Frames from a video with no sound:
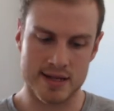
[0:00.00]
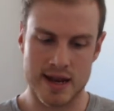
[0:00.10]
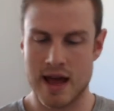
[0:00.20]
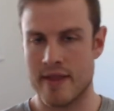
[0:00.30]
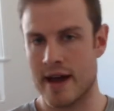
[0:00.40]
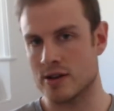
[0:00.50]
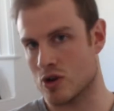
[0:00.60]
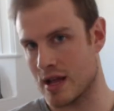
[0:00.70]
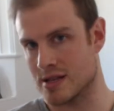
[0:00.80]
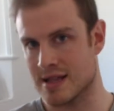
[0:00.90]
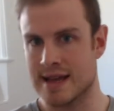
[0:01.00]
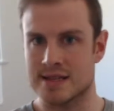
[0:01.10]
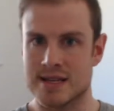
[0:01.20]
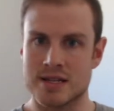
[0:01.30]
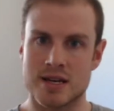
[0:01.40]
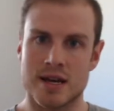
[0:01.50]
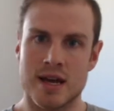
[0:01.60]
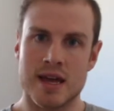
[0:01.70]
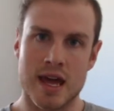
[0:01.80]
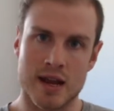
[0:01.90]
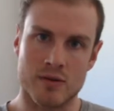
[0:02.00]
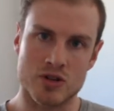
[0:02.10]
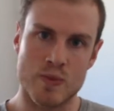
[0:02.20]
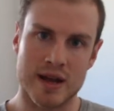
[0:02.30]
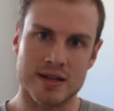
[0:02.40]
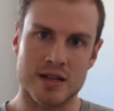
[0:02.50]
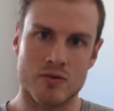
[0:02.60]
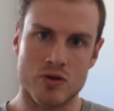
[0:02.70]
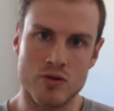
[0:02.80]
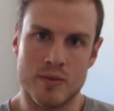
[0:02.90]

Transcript: and how that translates into getting respect in the room.